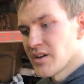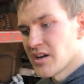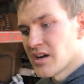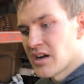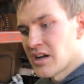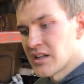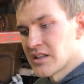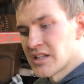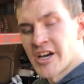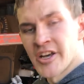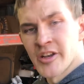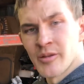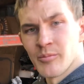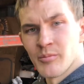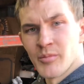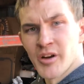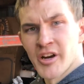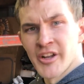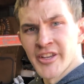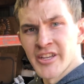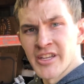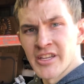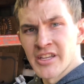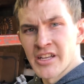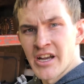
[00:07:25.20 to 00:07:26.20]
a lot of
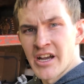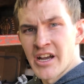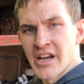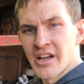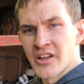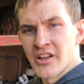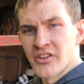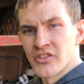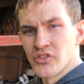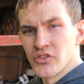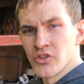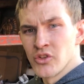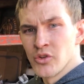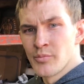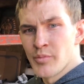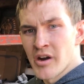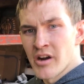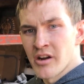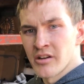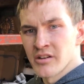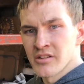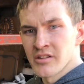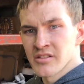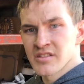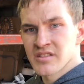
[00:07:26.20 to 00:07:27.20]
money on new
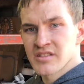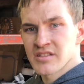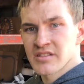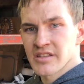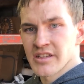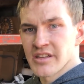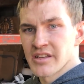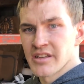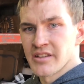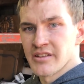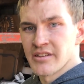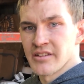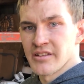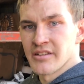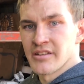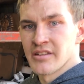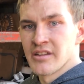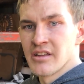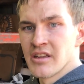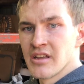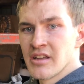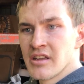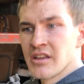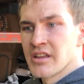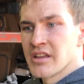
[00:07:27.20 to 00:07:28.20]
parts and
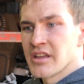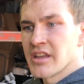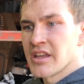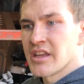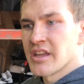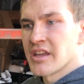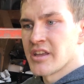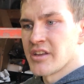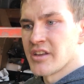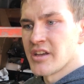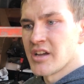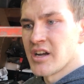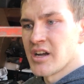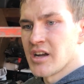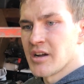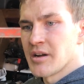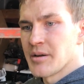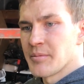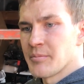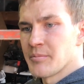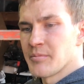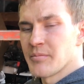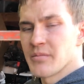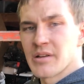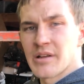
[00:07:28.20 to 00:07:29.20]
and uh,
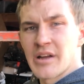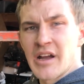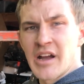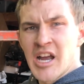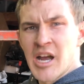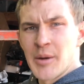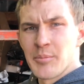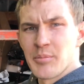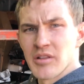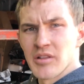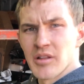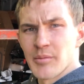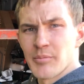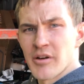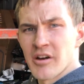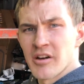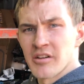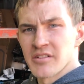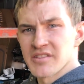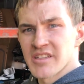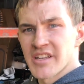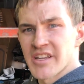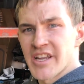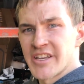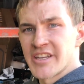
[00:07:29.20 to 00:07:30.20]
a couple of
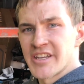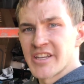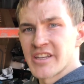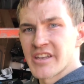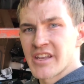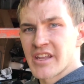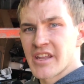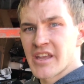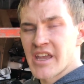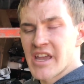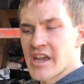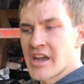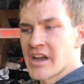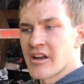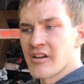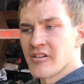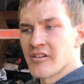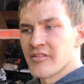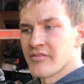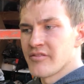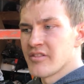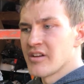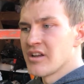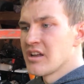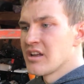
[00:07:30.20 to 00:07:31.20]
parts that I didn't
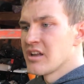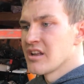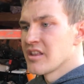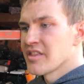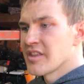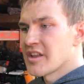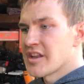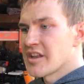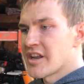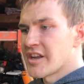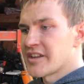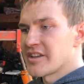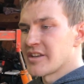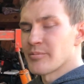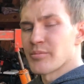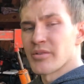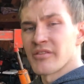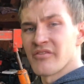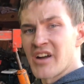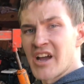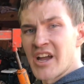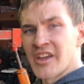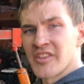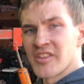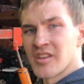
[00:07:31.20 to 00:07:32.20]
have that I didn't
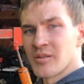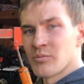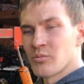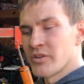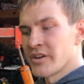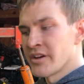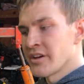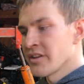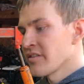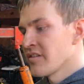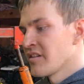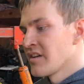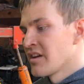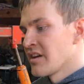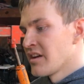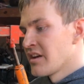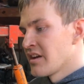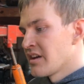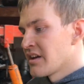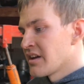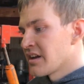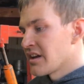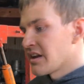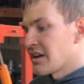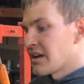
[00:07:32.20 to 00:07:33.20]
provide them with.
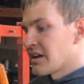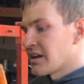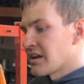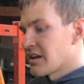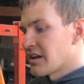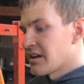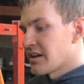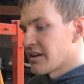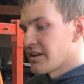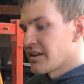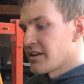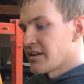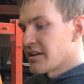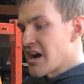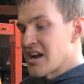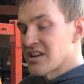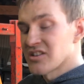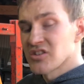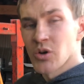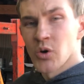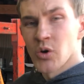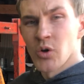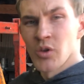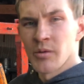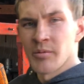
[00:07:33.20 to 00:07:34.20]
And I
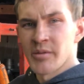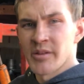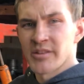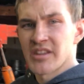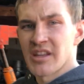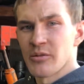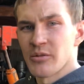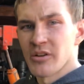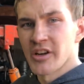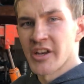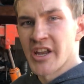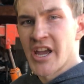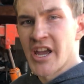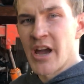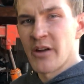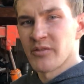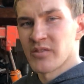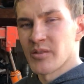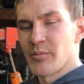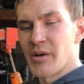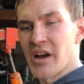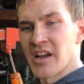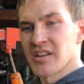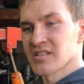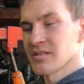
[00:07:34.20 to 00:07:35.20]
told them that they were going to have to
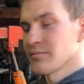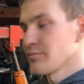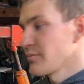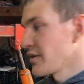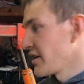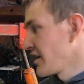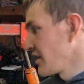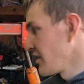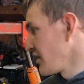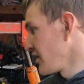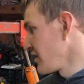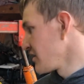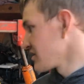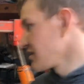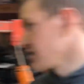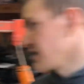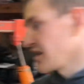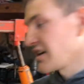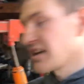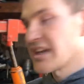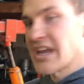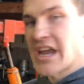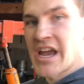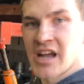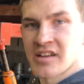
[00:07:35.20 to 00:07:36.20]
buy some bearings and
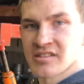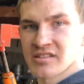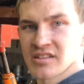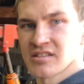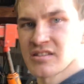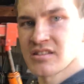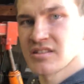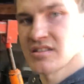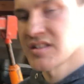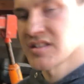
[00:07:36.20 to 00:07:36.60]
like gaskets and